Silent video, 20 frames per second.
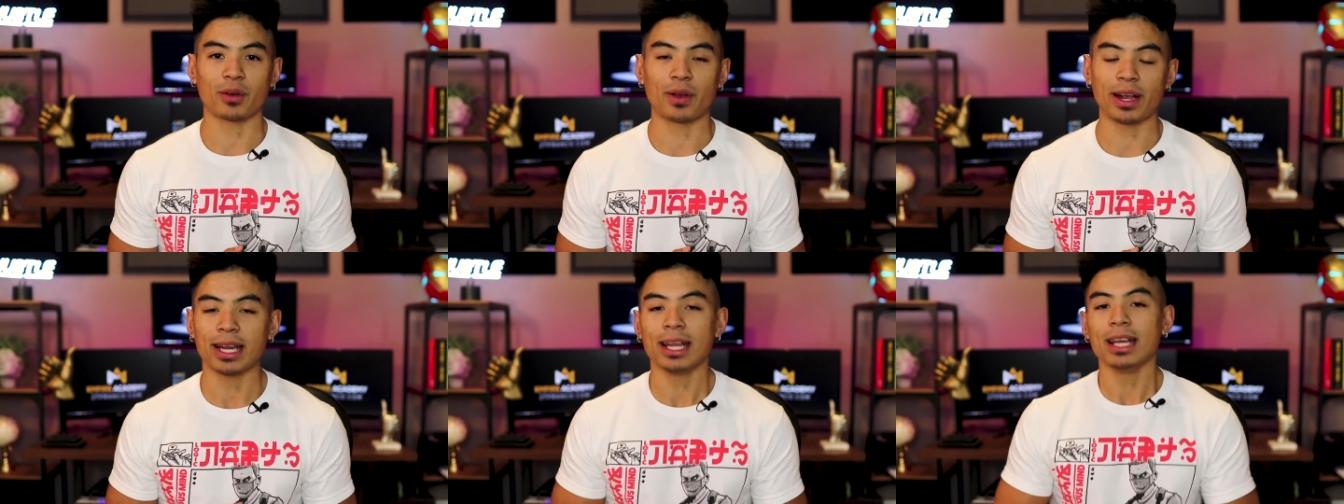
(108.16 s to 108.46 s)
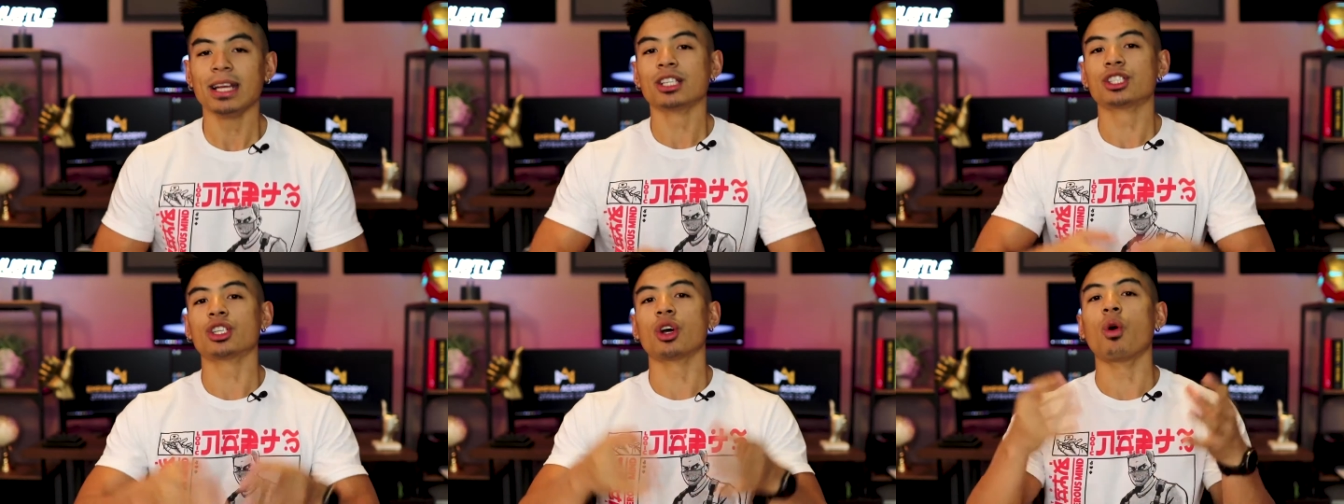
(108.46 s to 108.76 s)
All right,
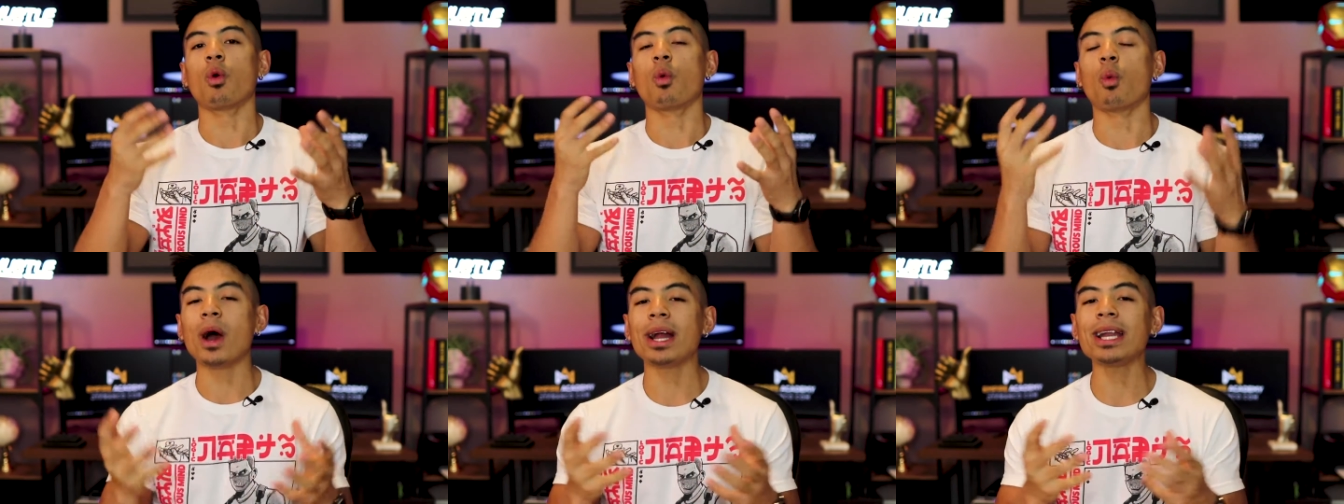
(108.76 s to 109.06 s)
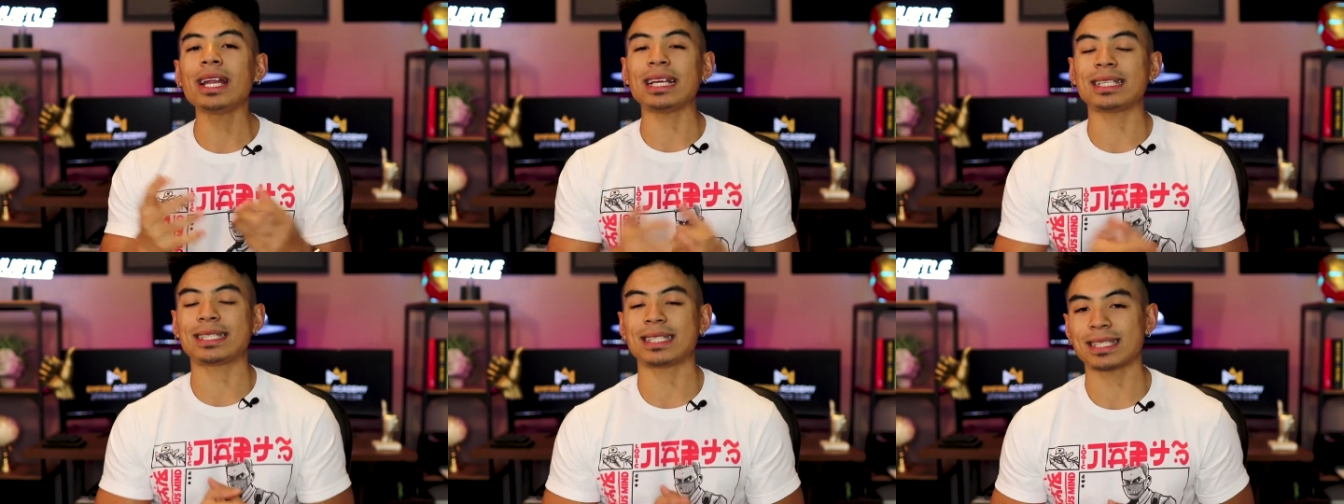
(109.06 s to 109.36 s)
so
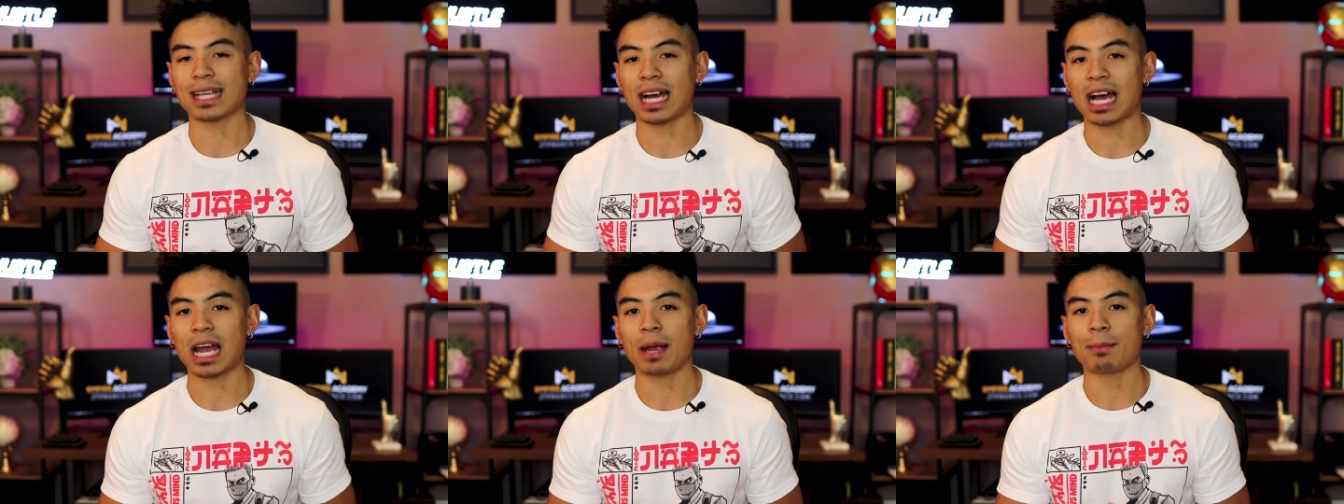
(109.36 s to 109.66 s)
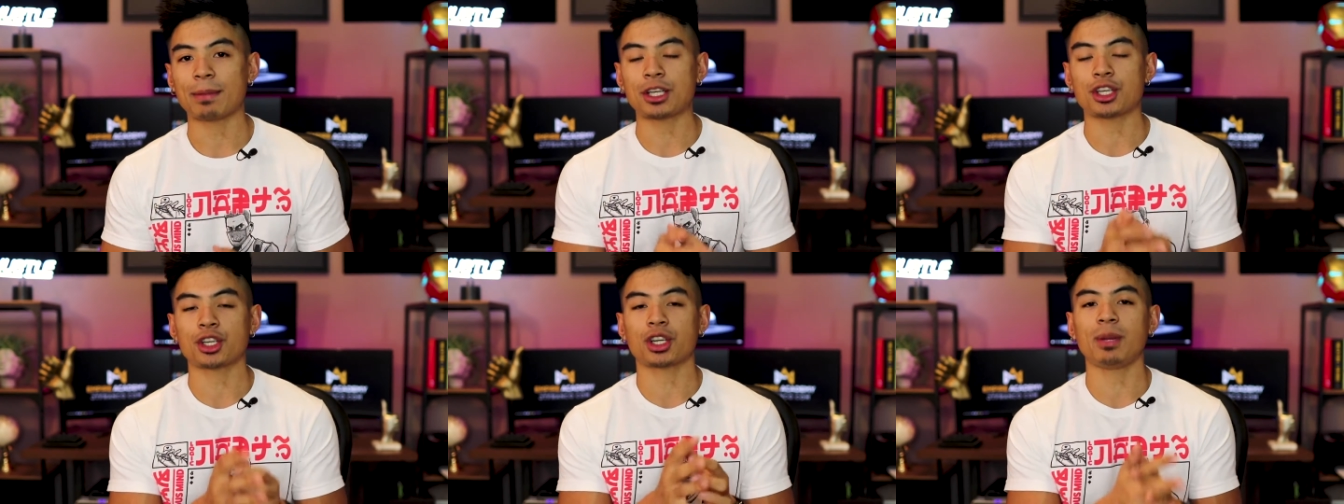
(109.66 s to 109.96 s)
when is the
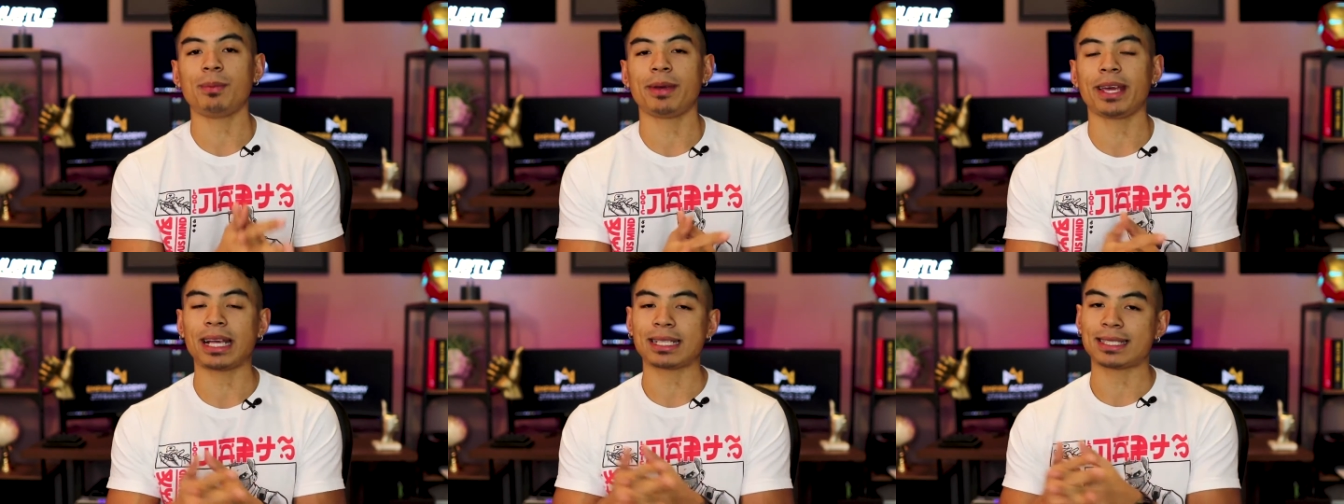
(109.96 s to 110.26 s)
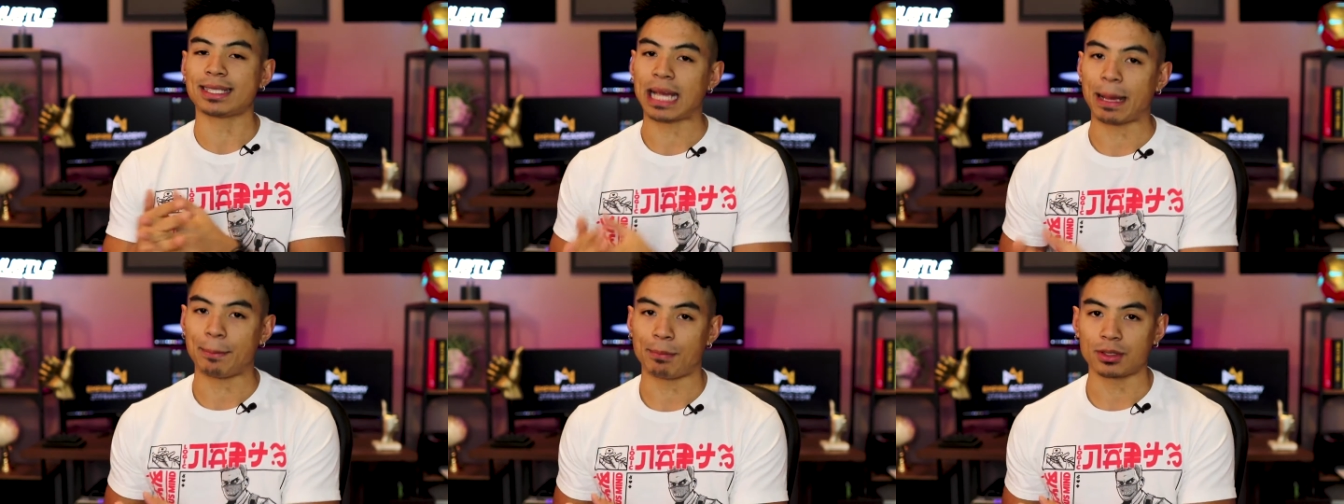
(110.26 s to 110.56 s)
time that you're gonna be getting
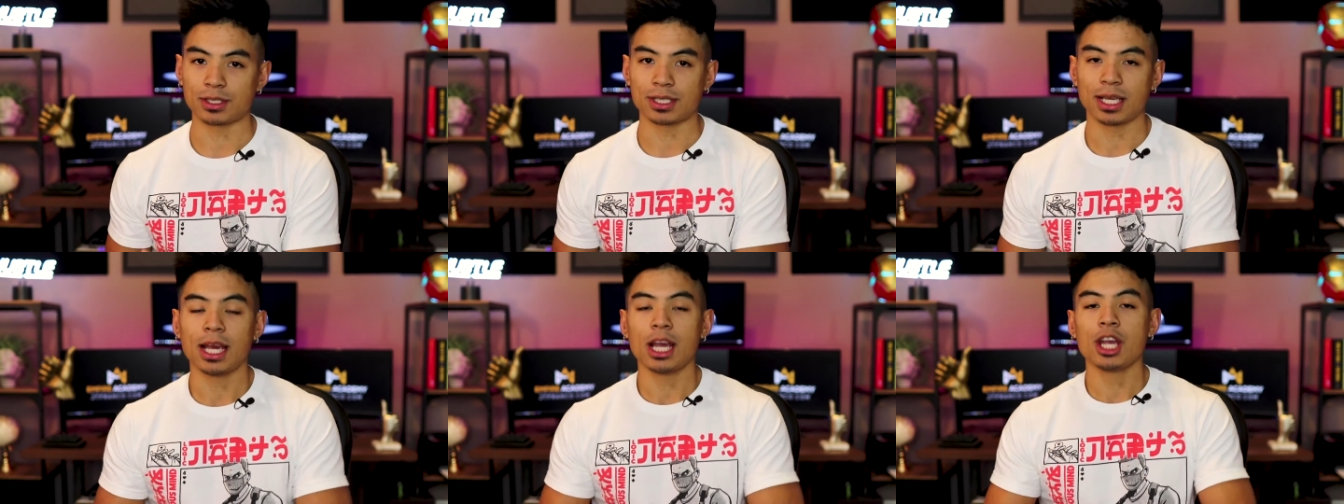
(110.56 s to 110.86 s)
samples?